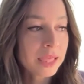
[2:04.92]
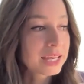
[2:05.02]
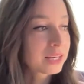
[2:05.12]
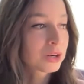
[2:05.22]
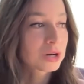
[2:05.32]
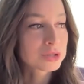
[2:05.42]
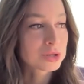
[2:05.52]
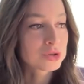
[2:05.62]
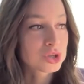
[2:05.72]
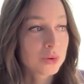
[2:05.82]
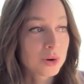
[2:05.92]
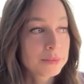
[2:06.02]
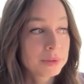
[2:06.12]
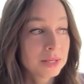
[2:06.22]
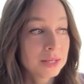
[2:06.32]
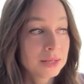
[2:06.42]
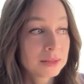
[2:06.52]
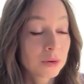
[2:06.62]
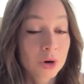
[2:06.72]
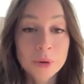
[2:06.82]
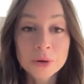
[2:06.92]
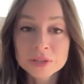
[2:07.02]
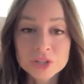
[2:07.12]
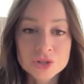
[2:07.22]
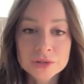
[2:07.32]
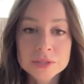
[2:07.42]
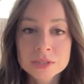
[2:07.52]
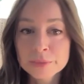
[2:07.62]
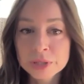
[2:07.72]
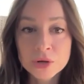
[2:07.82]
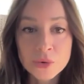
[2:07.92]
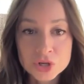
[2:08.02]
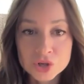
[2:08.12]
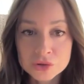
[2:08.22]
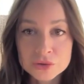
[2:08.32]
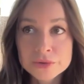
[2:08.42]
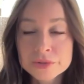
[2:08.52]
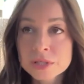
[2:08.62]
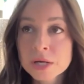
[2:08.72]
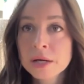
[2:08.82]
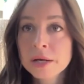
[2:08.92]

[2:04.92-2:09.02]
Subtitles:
And it could also show up in hormonal issues, libido issues,